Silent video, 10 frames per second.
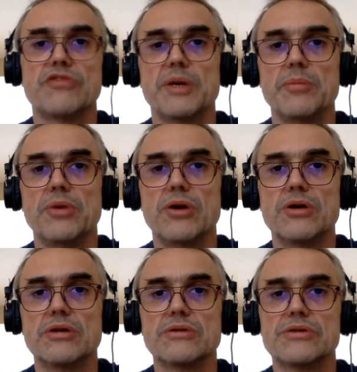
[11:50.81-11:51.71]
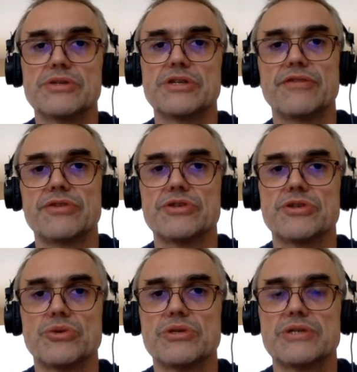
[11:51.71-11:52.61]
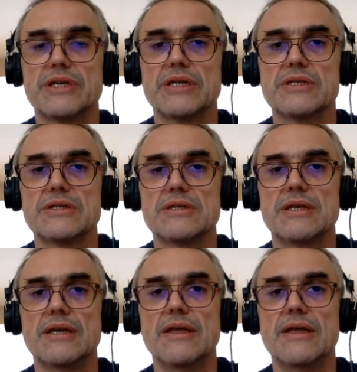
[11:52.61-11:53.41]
of my blog, Discover Social Sciences.